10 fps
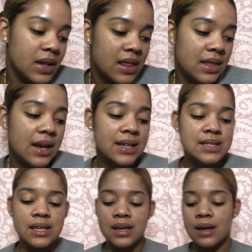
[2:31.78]
The next
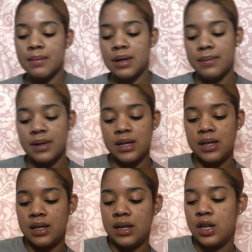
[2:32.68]
thing I'm coming
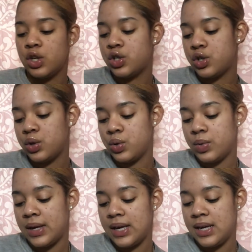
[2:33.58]
in here to
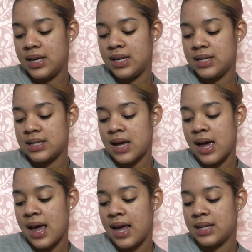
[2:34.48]
is a
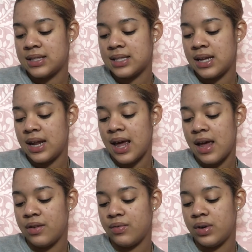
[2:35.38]
Hanks and
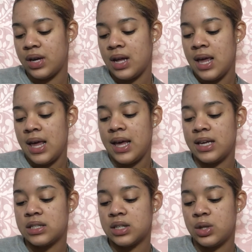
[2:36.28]
Henry
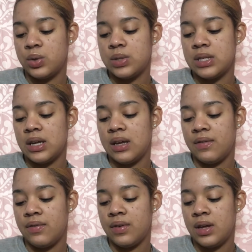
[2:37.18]

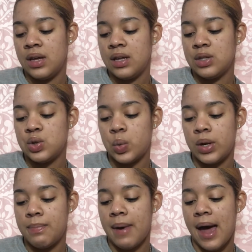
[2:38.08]
exclusive
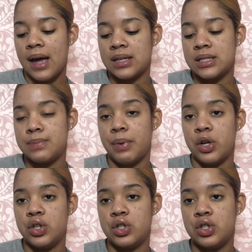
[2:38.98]
twin pack
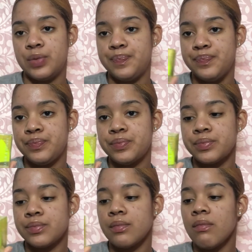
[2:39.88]
sponge.
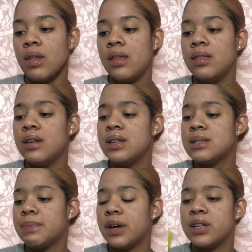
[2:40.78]
These
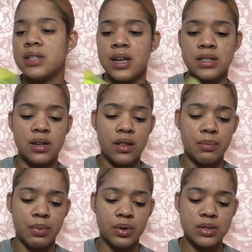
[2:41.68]
sponge, I saw
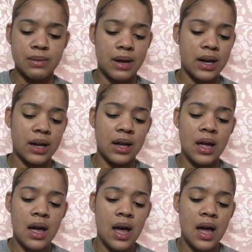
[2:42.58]
them post about it.